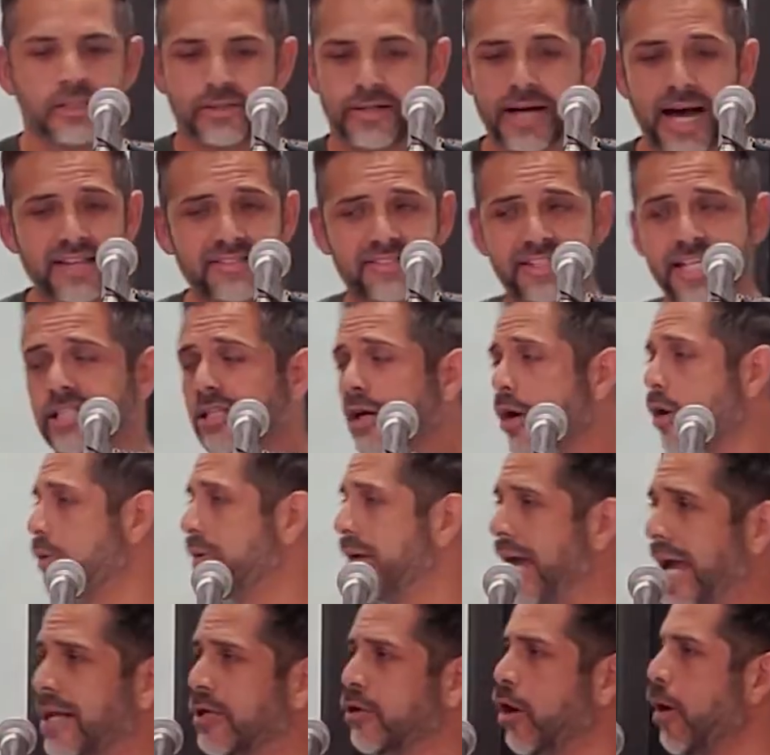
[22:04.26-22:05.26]
God says,
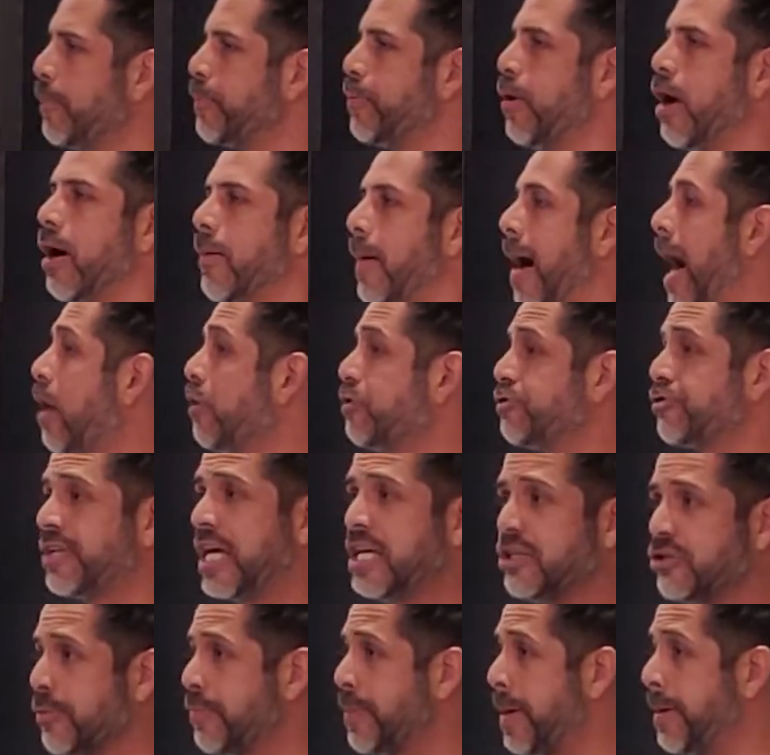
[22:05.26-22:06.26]
okay, no problem. I'll
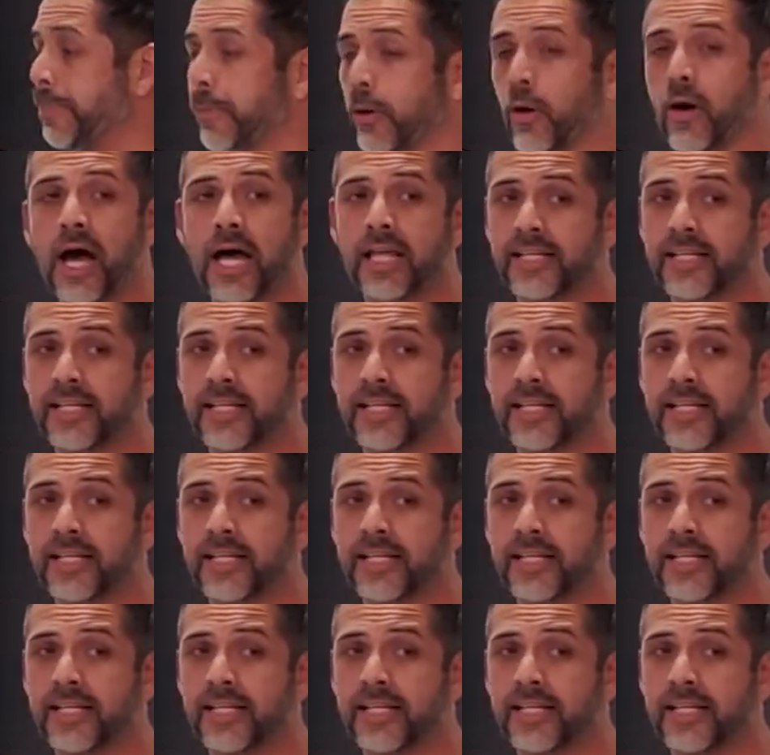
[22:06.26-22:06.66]
send you people.